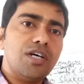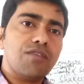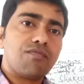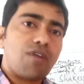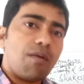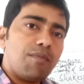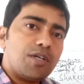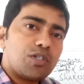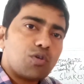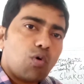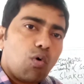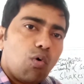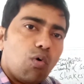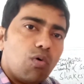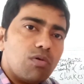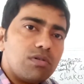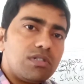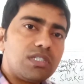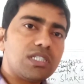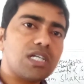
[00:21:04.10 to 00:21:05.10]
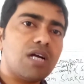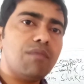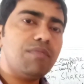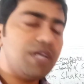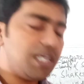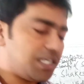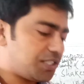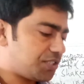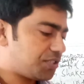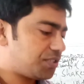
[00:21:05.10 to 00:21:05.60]
from its own
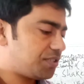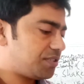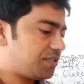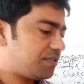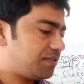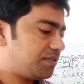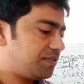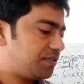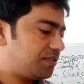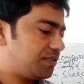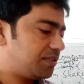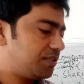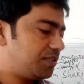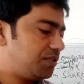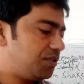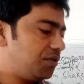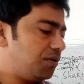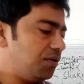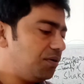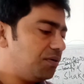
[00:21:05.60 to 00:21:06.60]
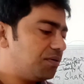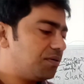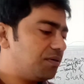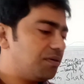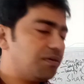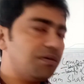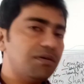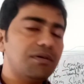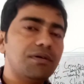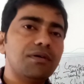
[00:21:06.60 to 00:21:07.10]
charmness, you know,
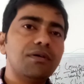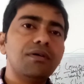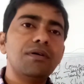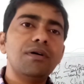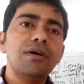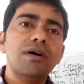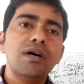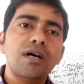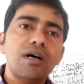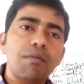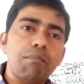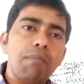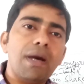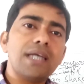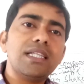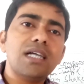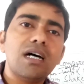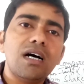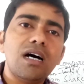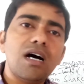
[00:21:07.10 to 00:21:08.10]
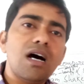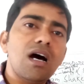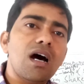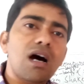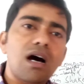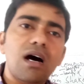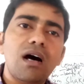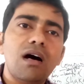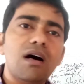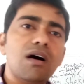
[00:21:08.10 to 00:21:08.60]
by the
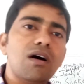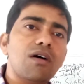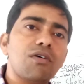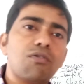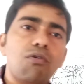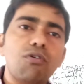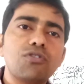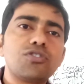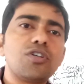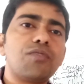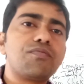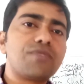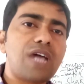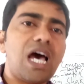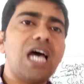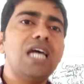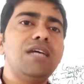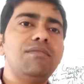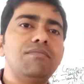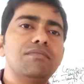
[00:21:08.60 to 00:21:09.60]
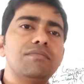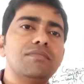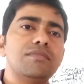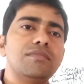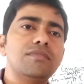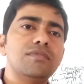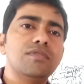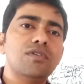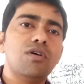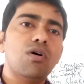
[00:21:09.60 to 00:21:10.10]
course of time,
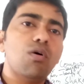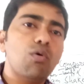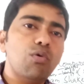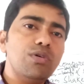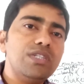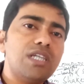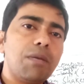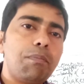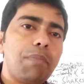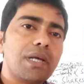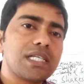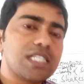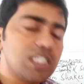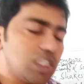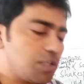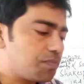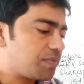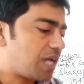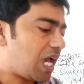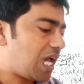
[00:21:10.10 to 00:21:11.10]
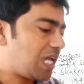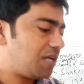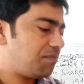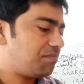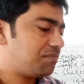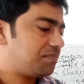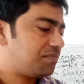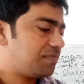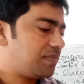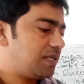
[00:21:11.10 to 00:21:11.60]
with the passage of
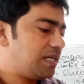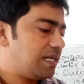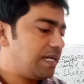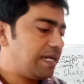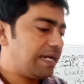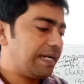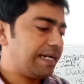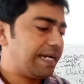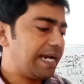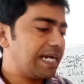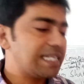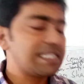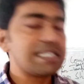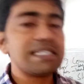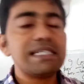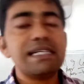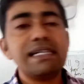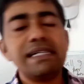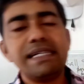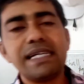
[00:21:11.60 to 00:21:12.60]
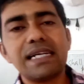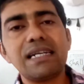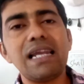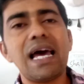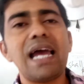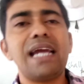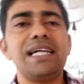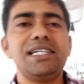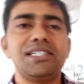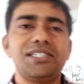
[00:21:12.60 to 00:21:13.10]
time, gets
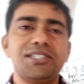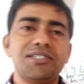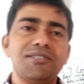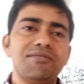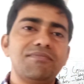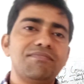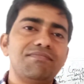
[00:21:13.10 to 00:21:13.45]
declines.